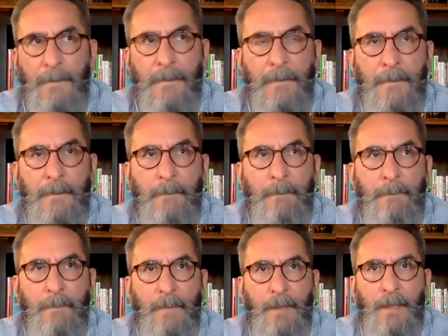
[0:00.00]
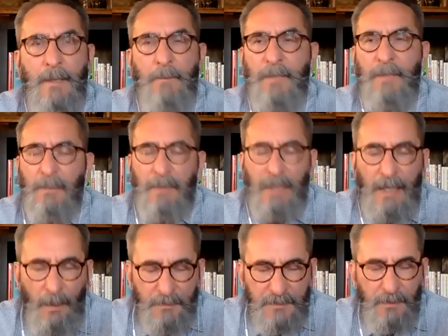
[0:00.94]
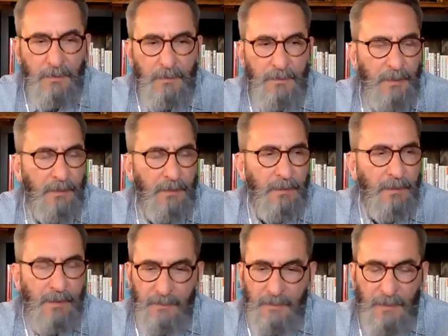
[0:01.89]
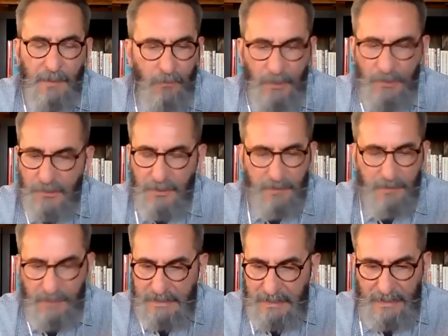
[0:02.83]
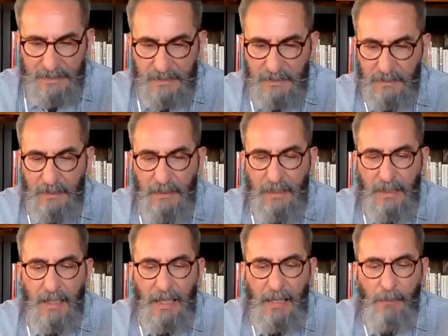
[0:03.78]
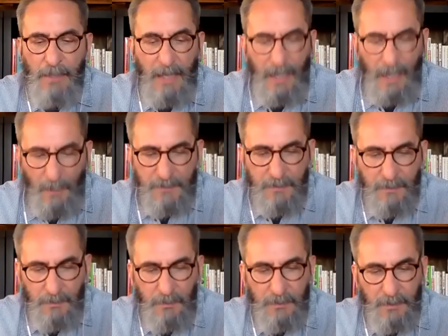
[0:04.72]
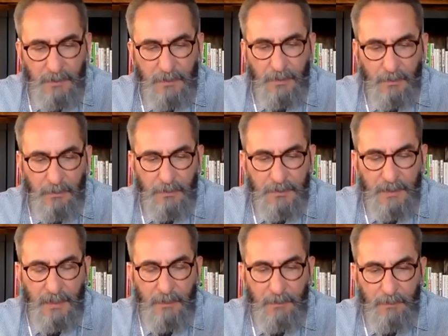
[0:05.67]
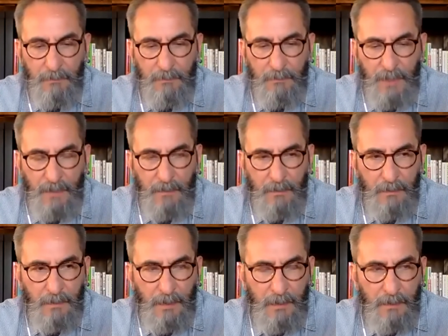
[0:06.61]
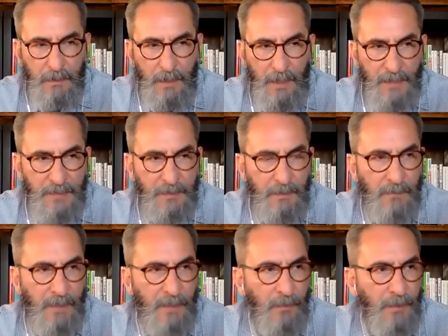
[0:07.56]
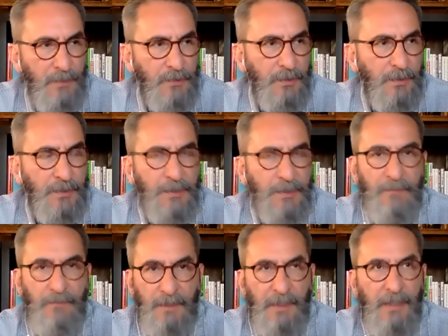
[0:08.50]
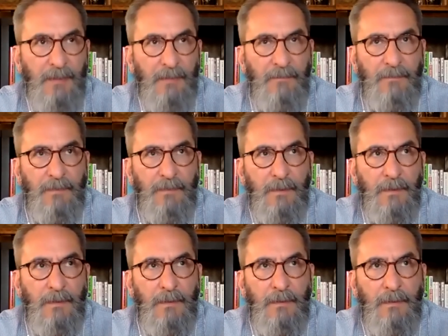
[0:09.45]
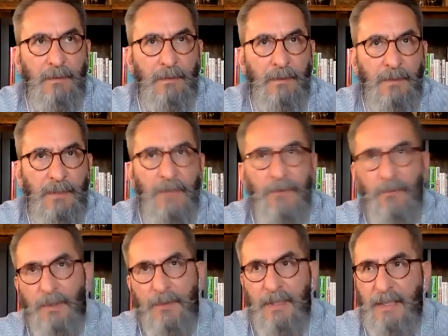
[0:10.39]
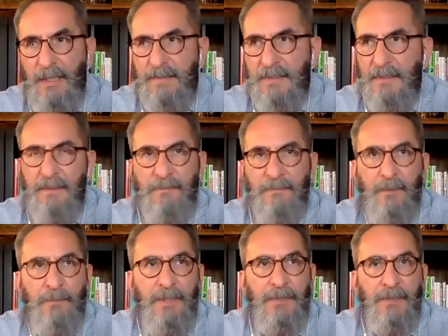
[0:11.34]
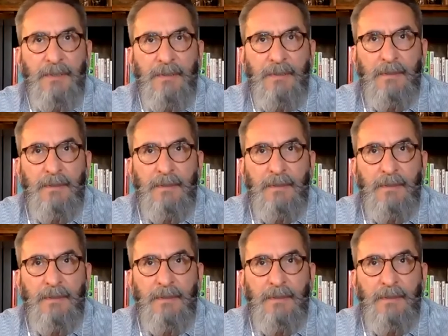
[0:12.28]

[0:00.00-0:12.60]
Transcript: Um, but I would absolutely, that, that question is fantastic. I would absolutely encourage that, that, that asker of that question to forgive the other one that has a different opinion.